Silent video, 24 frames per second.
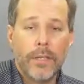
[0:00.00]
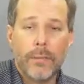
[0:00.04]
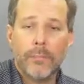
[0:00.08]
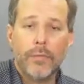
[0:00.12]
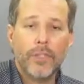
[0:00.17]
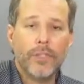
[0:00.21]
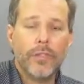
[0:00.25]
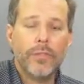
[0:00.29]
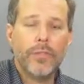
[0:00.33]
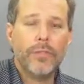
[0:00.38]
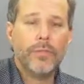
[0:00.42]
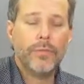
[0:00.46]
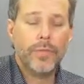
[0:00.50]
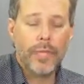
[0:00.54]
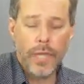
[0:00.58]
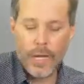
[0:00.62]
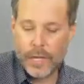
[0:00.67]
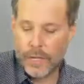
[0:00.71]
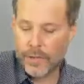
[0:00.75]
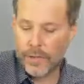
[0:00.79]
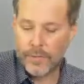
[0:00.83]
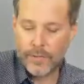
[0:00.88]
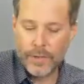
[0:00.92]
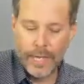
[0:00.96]
I'm sure you've done
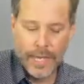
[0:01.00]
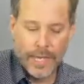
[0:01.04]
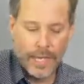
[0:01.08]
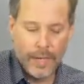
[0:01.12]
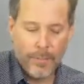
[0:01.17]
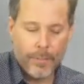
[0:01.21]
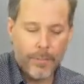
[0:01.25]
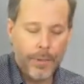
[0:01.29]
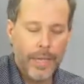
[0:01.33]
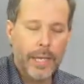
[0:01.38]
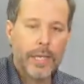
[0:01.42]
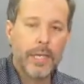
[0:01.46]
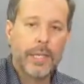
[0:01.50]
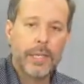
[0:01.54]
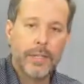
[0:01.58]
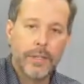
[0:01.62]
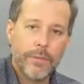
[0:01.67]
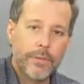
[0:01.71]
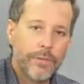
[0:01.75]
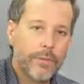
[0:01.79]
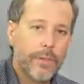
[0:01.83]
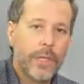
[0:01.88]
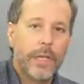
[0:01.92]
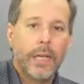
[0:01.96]
it. You've taken a pick and
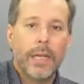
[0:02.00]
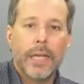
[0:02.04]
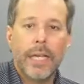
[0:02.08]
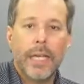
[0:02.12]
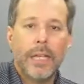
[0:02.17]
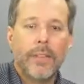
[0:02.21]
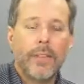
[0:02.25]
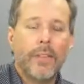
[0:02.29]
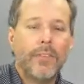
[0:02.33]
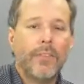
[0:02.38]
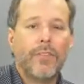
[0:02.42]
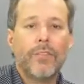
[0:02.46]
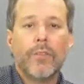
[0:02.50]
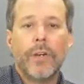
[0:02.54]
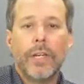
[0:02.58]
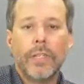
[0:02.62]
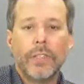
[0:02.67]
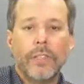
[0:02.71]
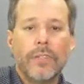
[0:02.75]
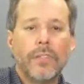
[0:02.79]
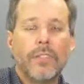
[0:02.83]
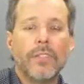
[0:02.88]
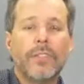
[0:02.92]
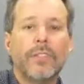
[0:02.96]
you've hit the
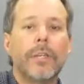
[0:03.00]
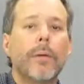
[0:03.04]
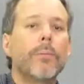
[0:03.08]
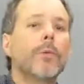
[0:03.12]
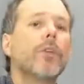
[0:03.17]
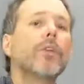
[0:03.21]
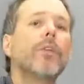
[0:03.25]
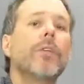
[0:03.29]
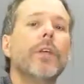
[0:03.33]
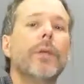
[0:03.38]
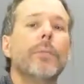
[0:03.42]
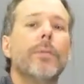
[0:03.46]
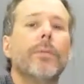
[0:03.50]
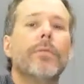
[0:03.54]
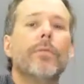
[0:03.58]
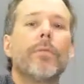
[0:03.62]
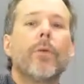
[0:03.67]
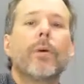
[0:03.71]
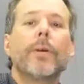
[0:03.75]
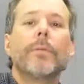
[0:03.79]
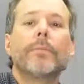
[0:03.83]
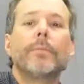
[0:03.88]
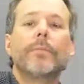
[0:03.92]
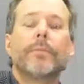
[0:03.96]
strings to some degree
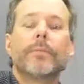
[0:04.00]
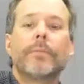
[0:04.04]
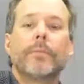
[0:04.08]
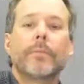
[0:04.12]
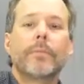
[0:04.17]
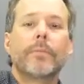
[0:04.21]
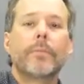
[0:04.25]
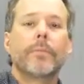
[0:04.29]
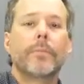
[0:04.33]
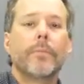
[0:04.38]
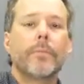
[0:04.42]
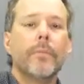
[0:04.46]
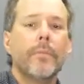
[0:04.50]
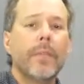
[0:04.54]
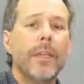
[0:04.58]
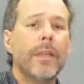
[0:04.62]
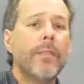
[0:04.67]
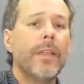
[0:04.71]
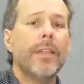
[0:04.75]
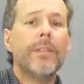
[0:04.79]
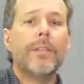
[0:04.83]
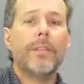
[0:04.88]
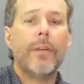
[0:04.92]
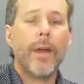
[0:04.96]
before, and
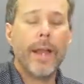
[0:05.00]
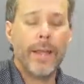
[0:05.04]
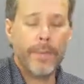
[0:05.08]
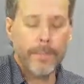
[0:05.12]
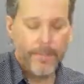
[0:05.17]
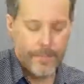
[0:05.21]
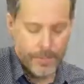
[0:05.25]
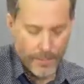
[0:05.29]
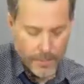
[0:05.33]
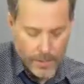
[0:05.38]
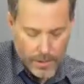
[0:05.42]
that's great.